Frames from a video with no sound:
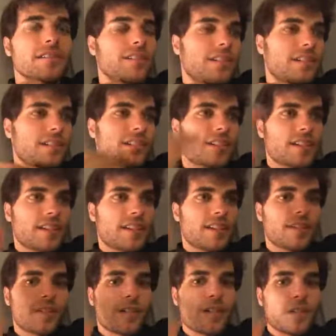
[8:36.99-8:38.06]
It's like
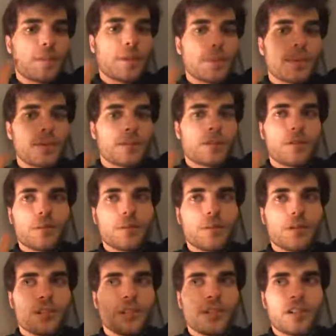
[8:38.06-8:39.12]
all the people are
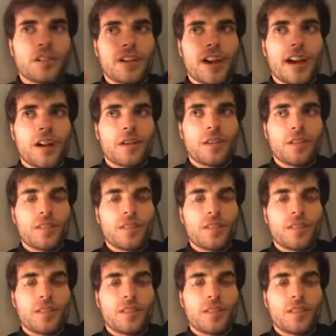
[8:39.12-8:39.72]
cool. They're out.